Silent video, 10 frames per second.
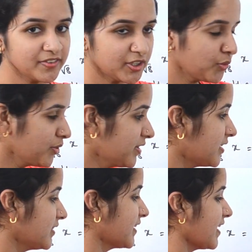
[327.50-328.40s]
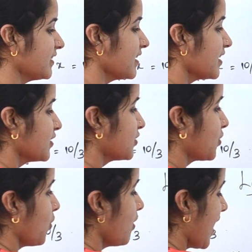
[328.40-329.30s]
we do in this case?
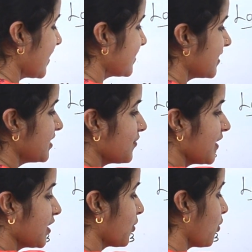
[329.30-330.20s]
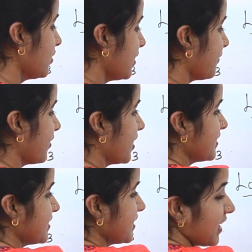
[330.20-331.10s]
So as such, we wrote the
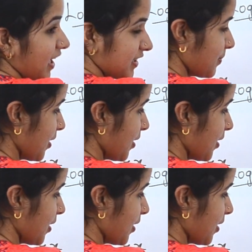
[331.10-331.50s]
first and the last